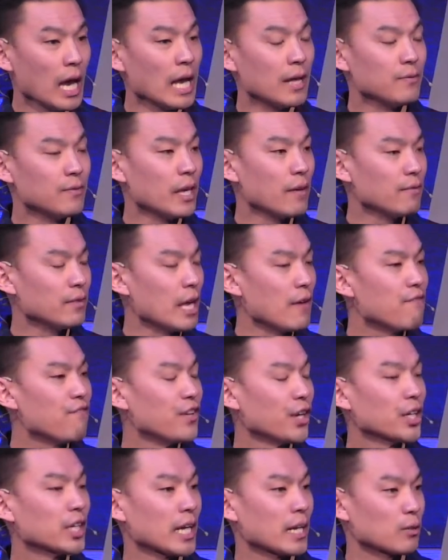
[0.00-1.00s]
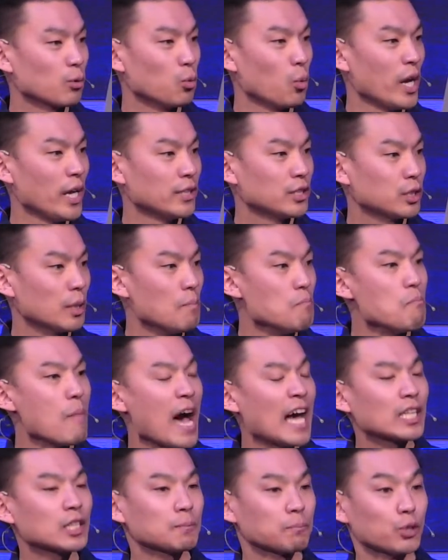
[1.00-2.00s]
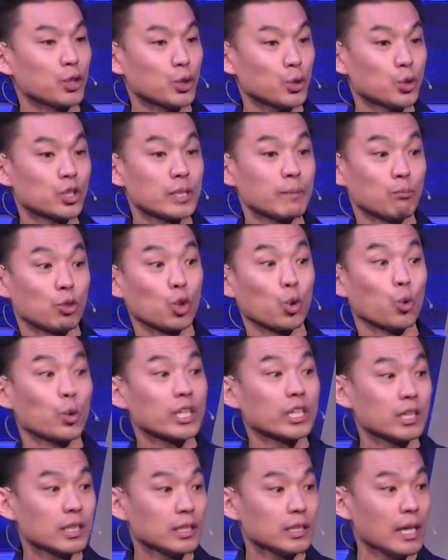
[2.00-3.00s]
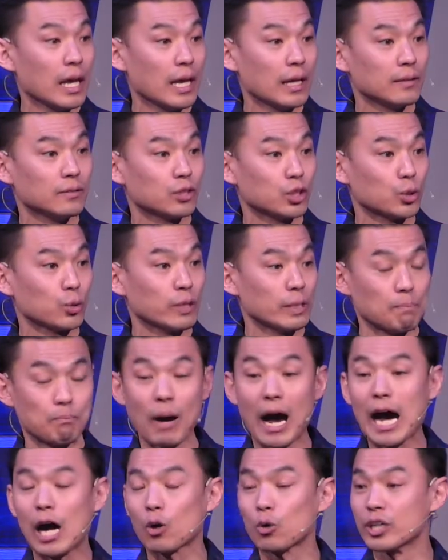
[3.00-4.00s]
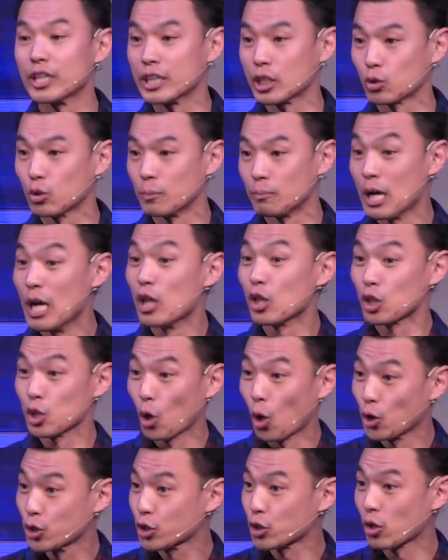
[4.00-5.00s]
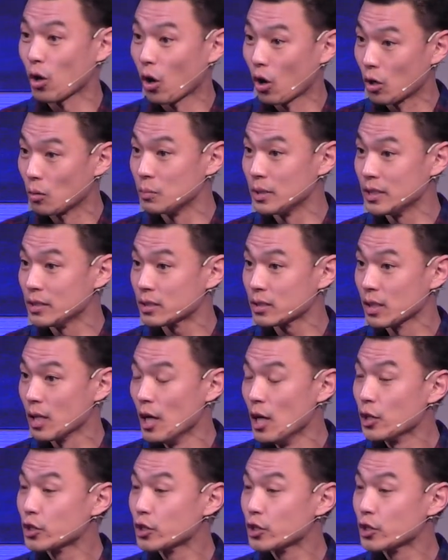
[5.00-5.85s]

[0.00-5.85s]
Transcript: and they figured out a way to mass produce them quickly and to empower and equip larger armies.